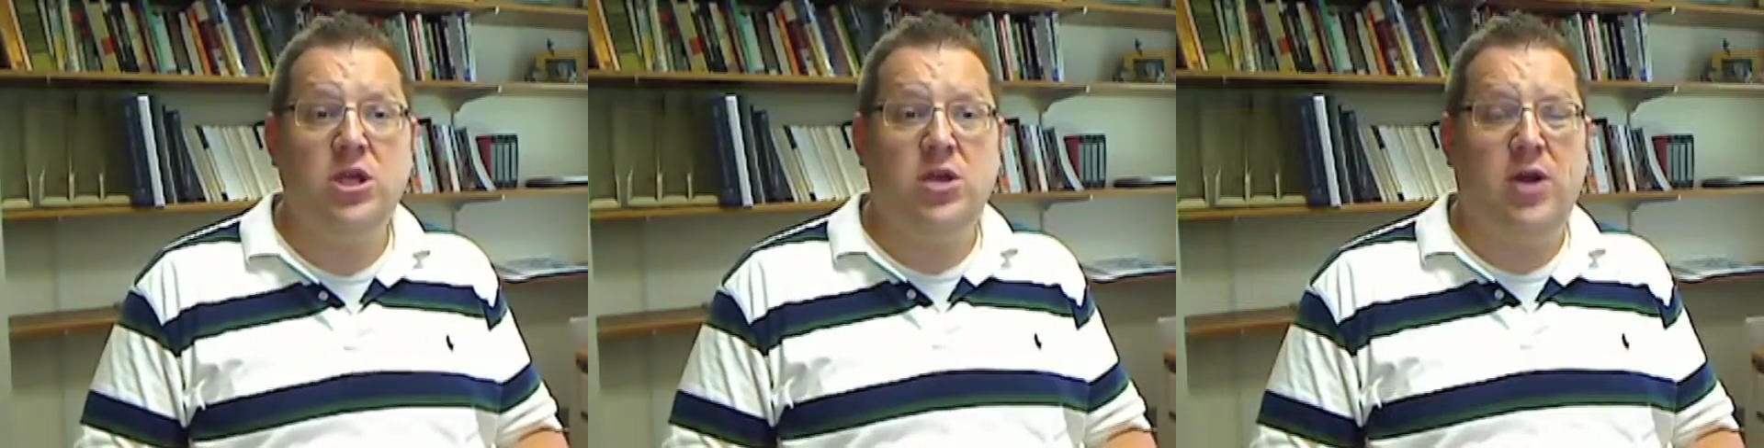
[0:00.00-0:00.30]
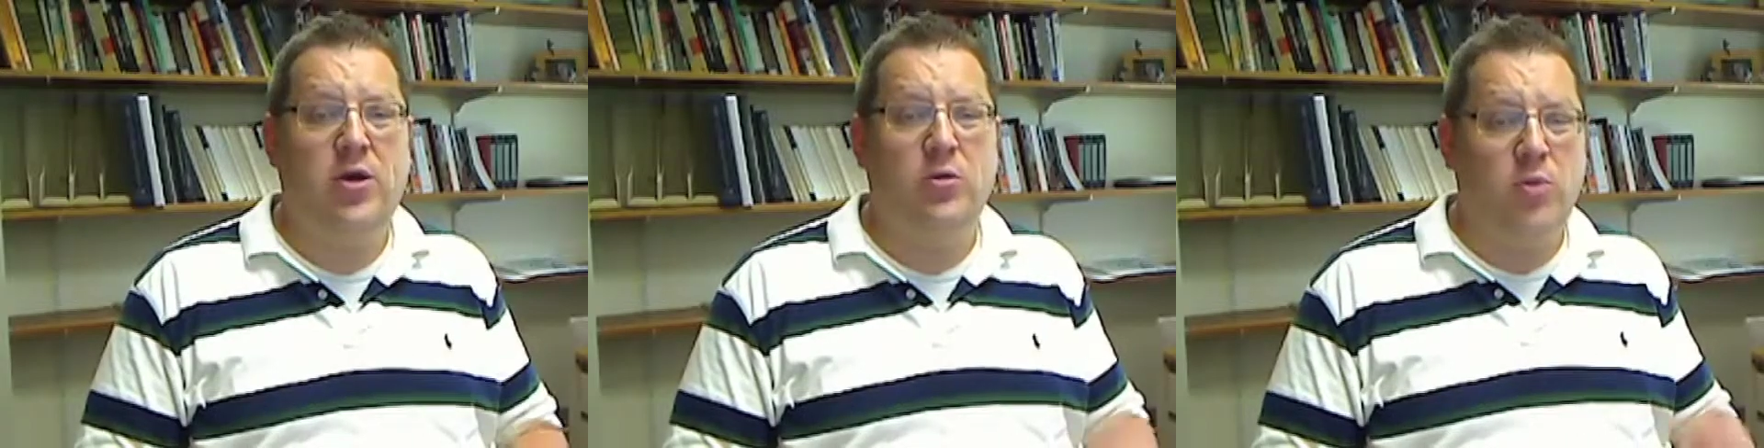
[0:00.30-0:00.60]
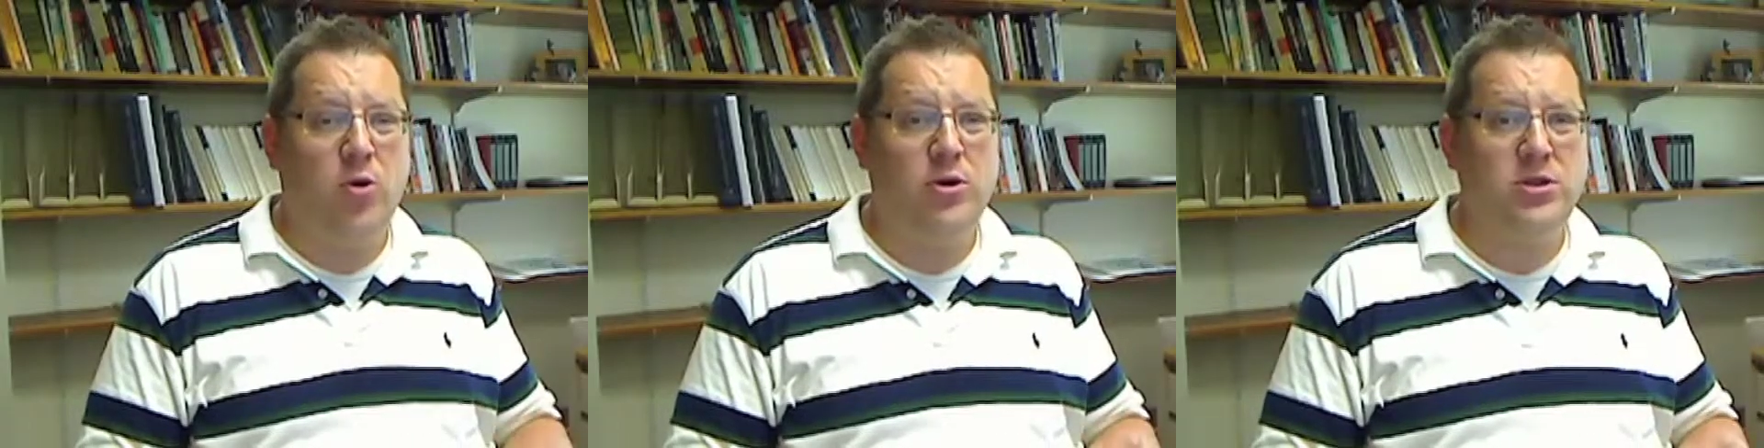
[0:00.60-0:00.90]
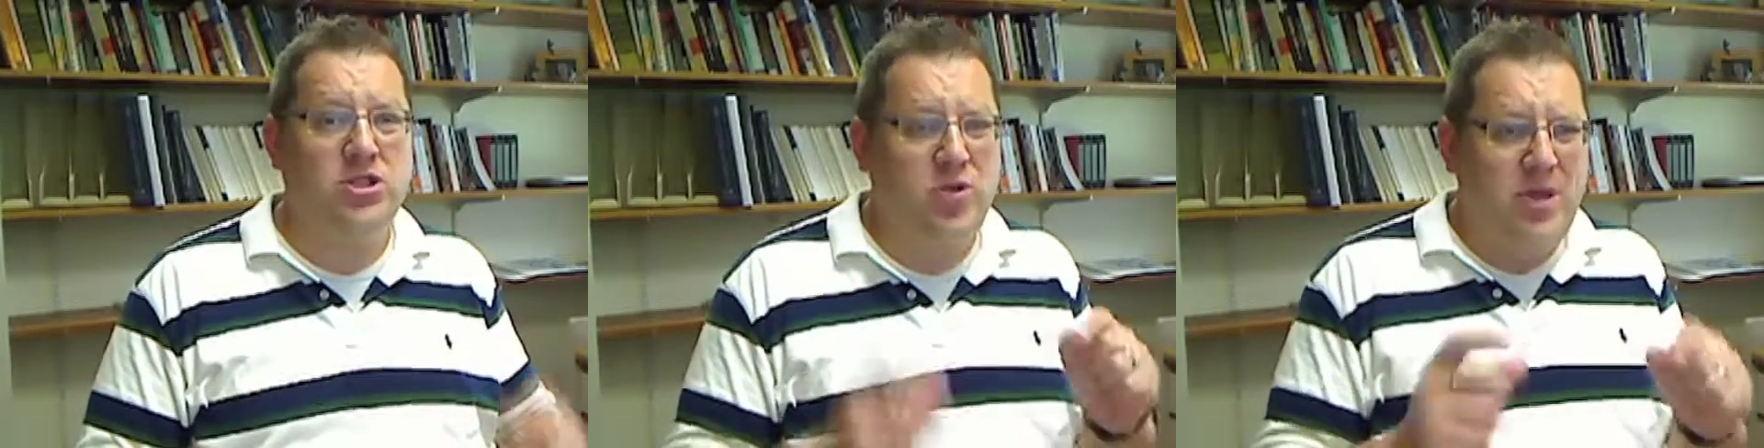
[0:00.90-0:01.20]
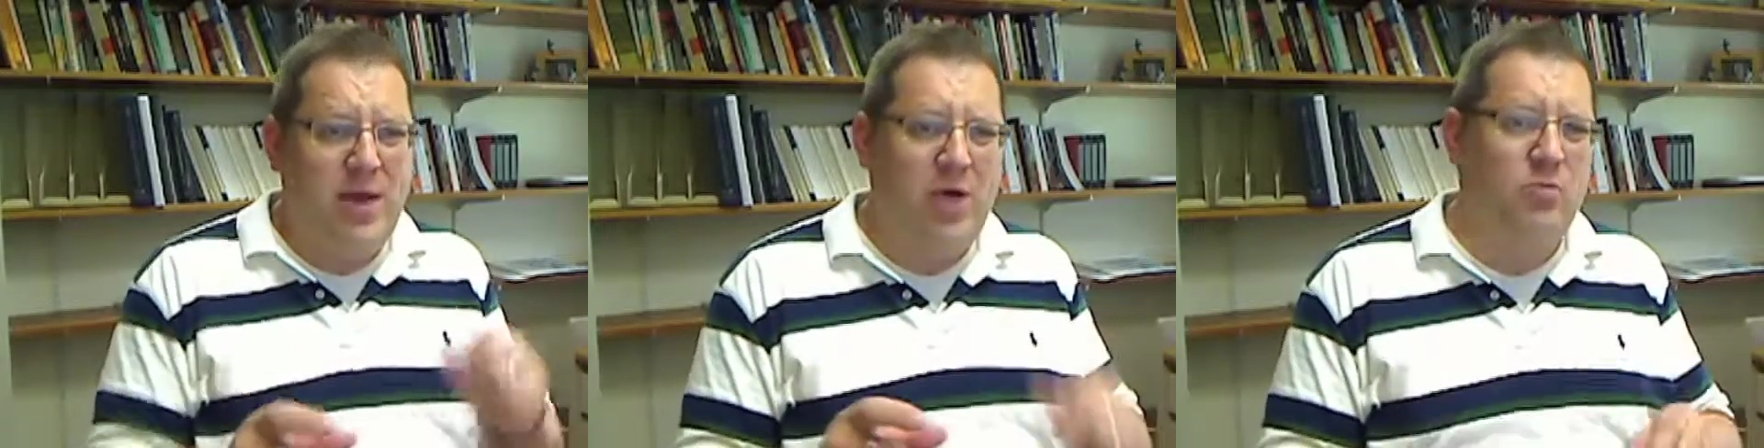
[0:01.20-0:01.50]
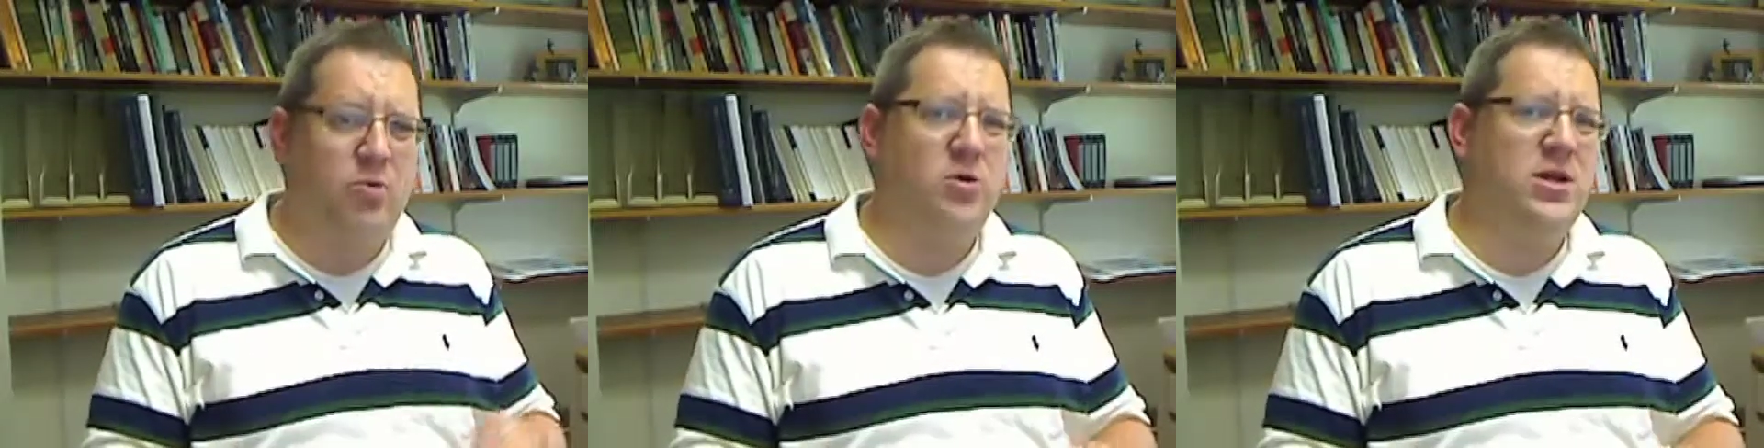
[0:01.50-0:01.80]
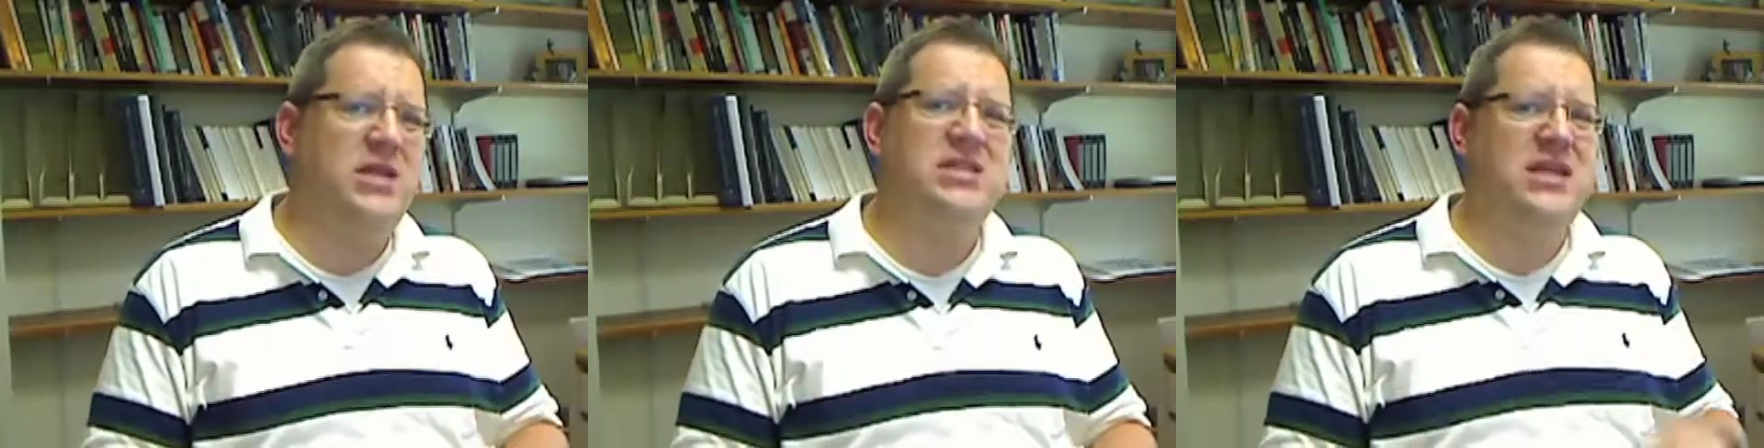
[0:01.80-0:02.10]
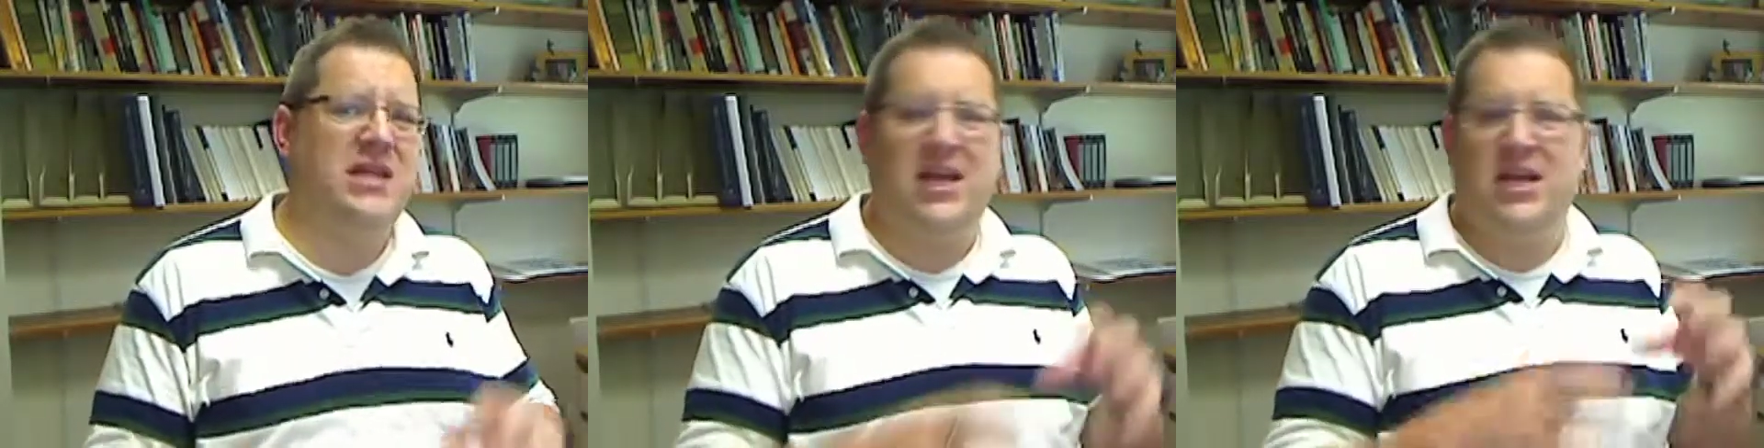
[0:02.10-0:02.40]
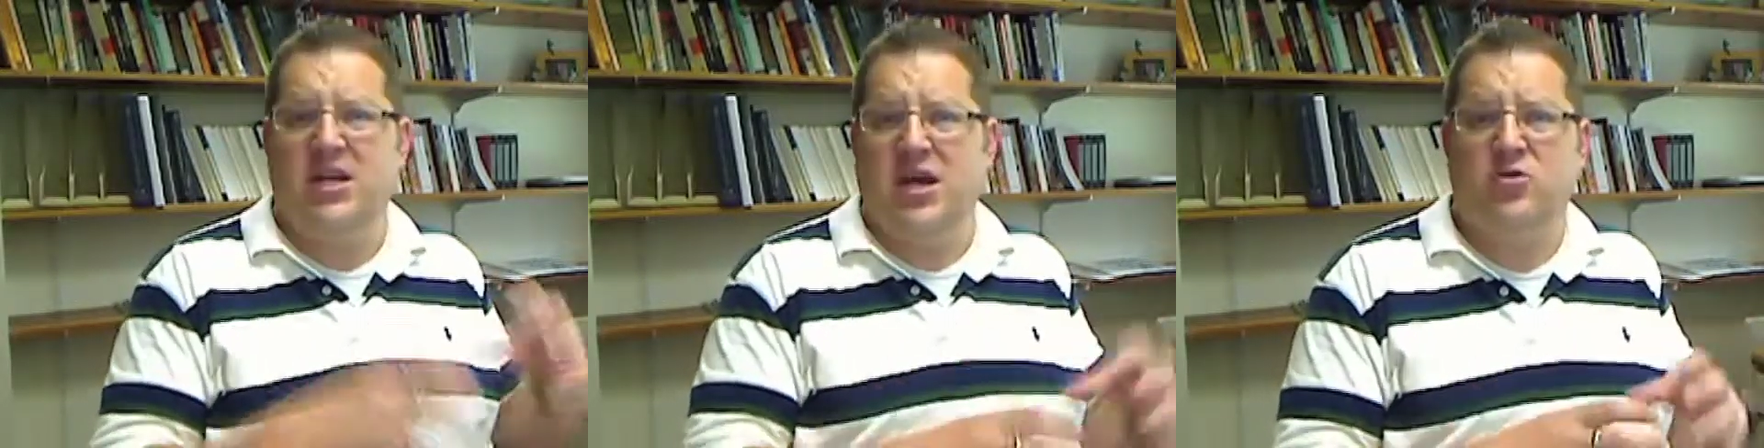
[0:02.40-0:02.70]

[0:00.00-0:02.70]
show them how important it is to get like a nut